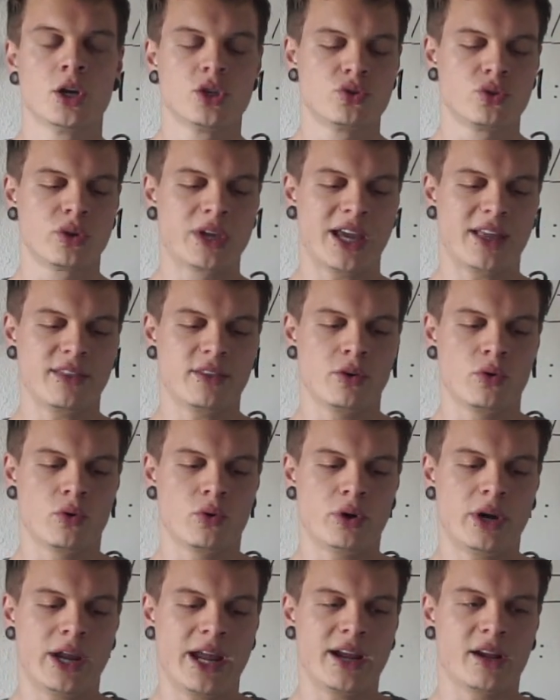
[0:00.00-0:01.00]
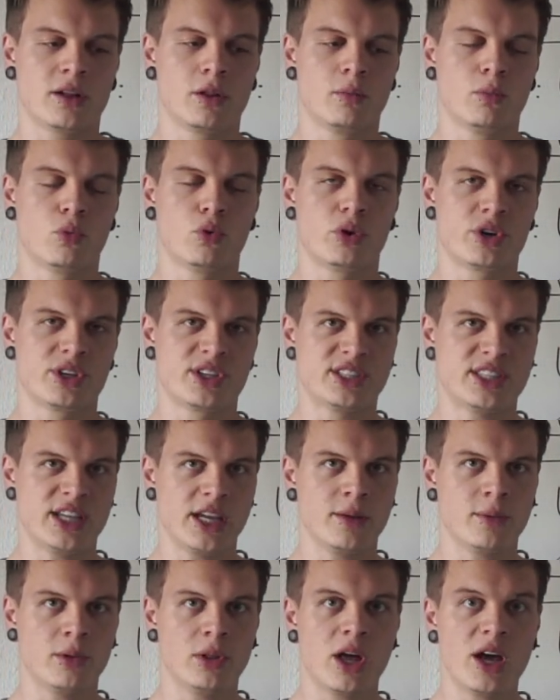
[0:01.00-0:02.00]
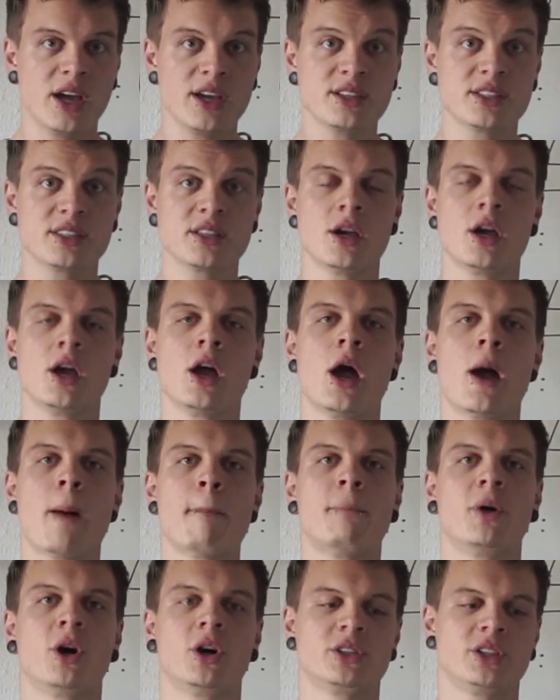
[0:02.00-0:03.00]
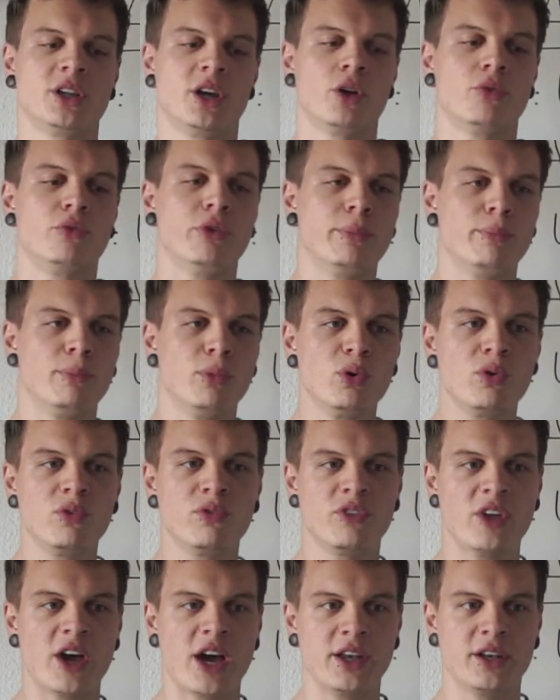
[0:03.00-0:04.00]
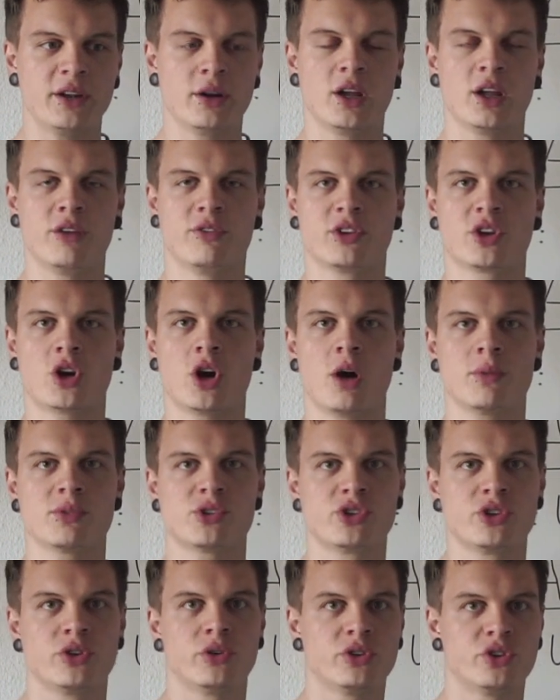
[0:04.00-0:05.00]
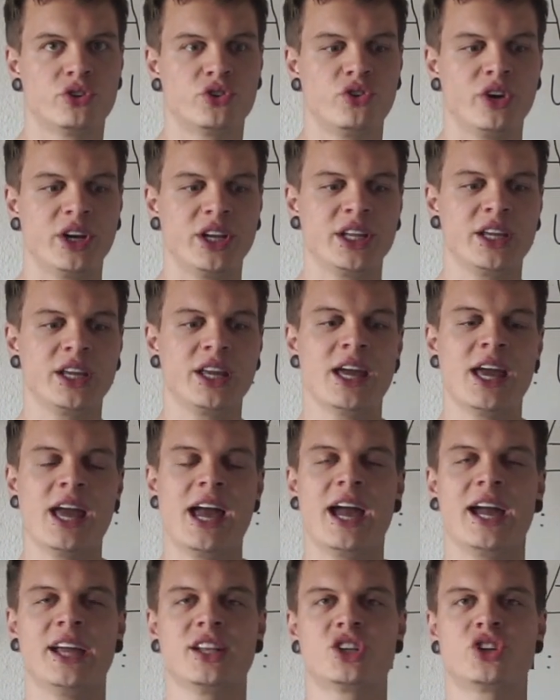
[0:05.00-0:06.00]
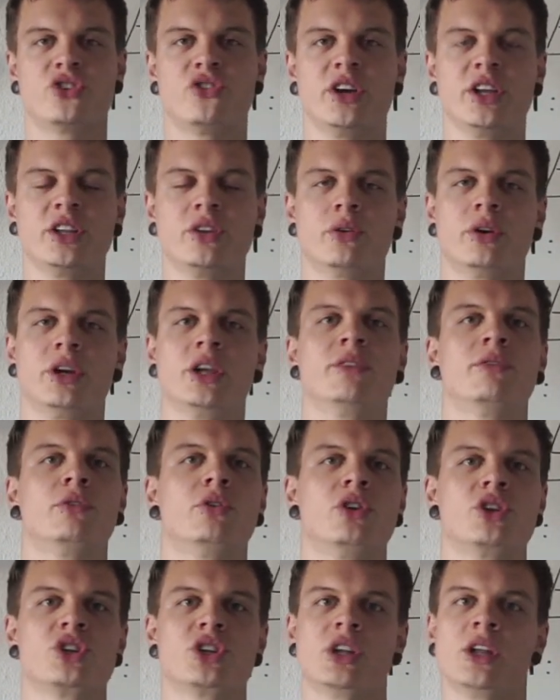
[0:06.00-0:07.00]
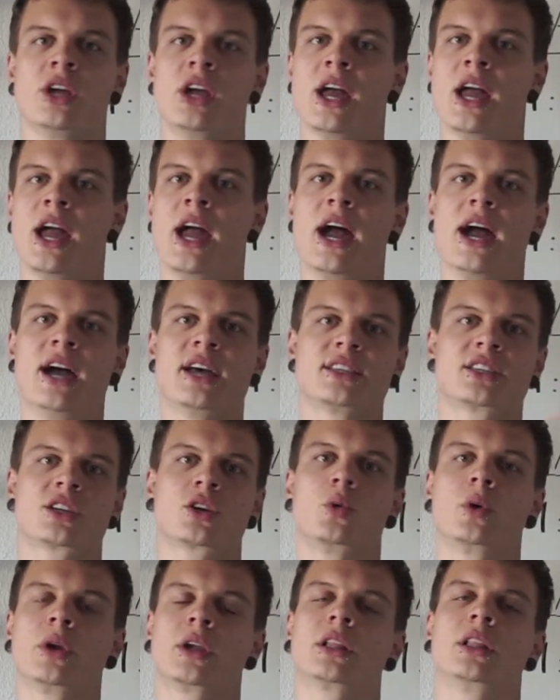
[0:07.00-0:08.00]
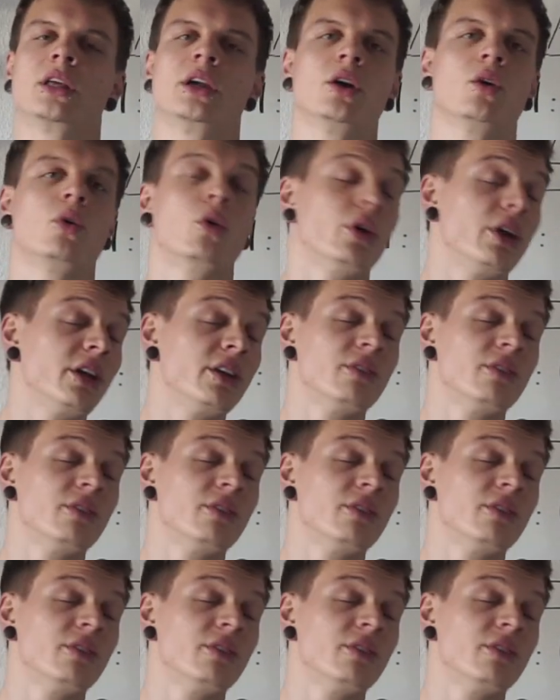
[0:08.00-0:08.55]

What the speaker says: to get your ankle more stabilized, but remove that if it comes to your training and train your eversion as quickly, or